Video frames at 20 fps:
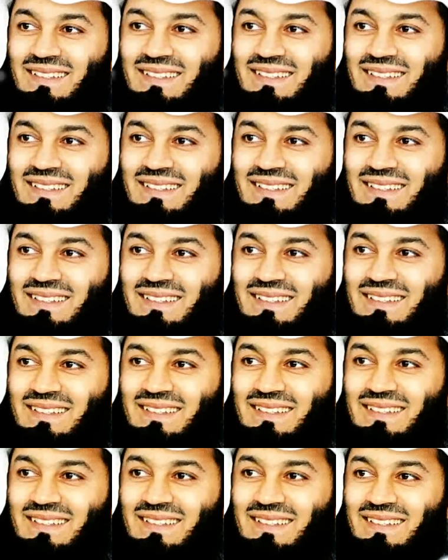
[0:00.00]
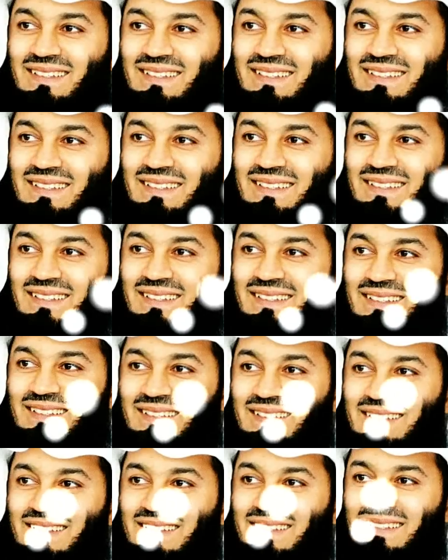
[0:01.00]
you know what to do with
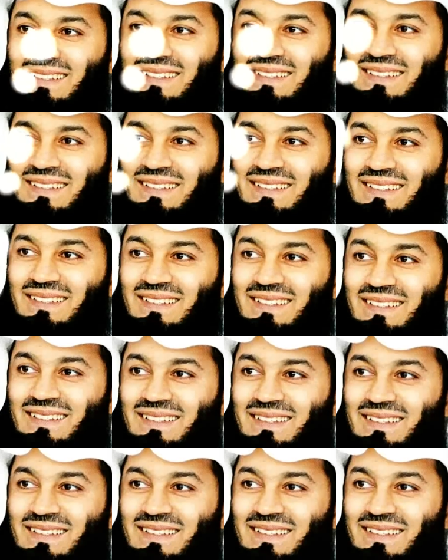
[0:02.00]
it, you know what to say,